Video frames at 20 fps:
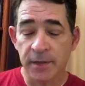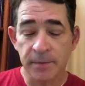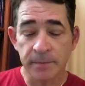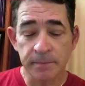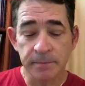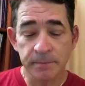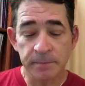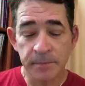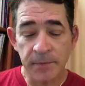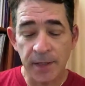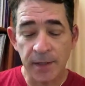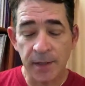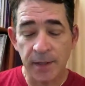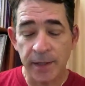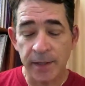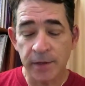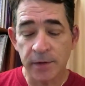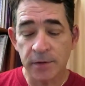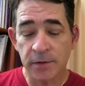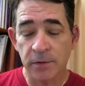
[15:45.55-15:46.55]
I'd
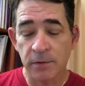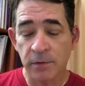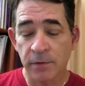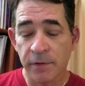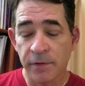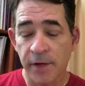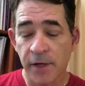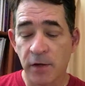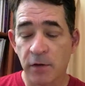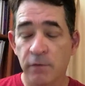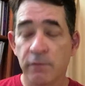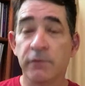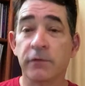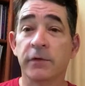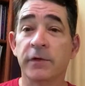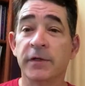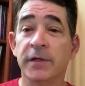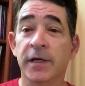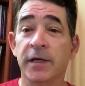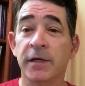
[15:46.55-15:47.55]
like to thank you
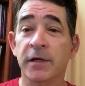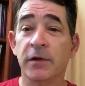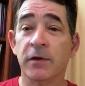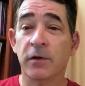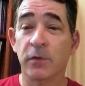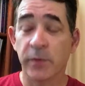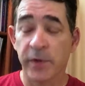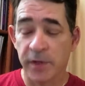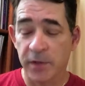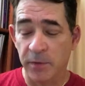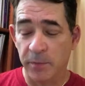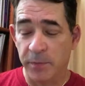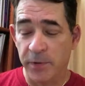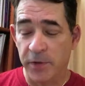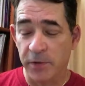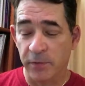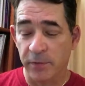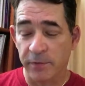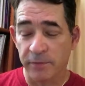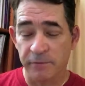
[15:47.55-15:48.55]
for attending our weekly
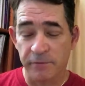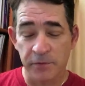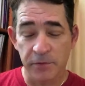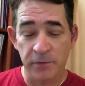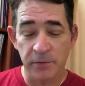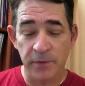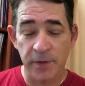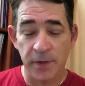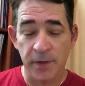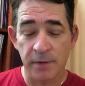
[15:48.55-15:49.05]
peer review